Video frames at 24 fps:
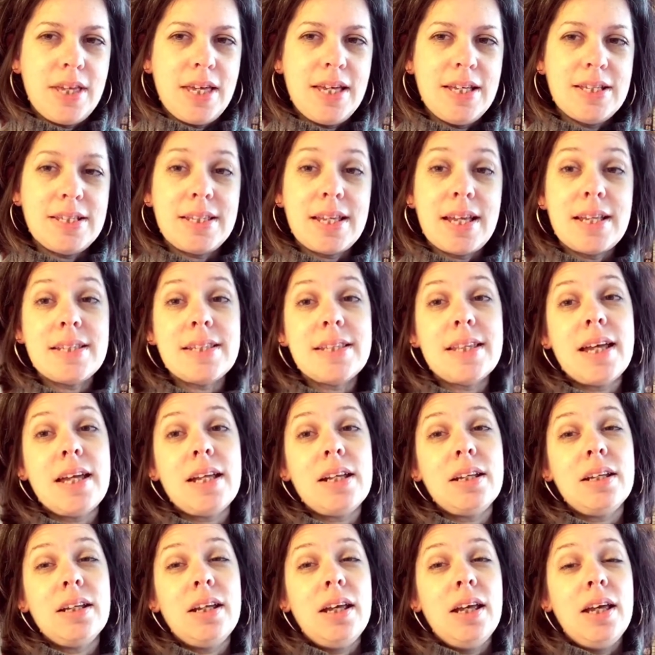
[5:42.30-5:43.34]
says that
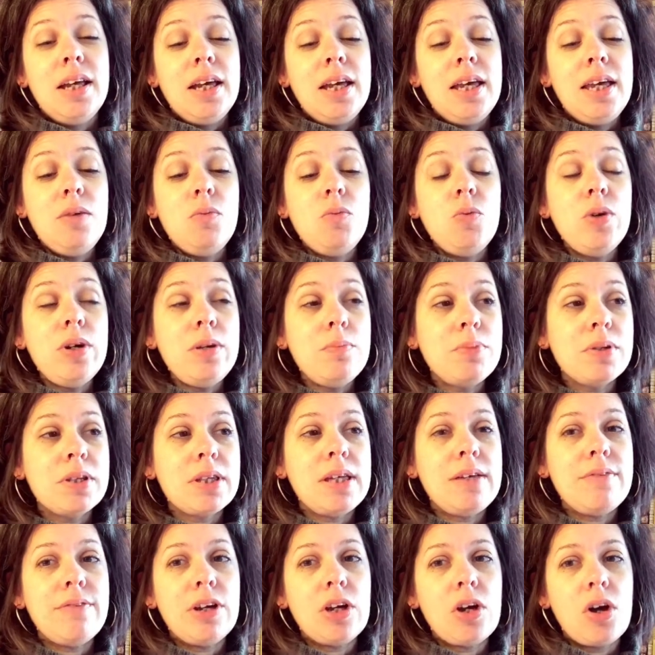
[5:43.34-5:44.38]
he would
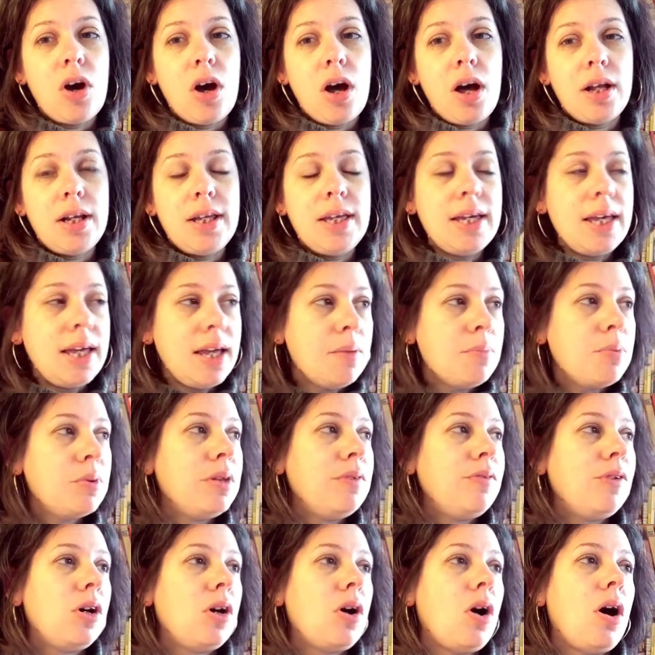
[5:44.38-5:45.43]
believe in God. He can't
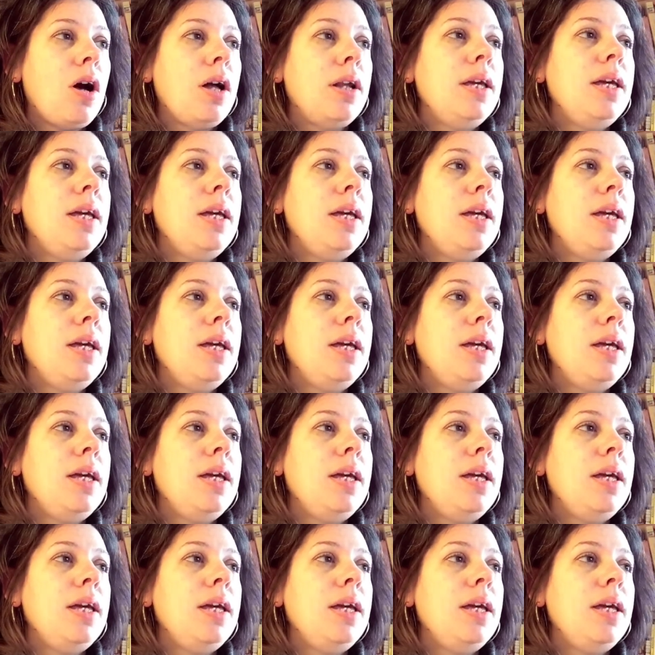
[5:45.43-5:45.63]
believe in God.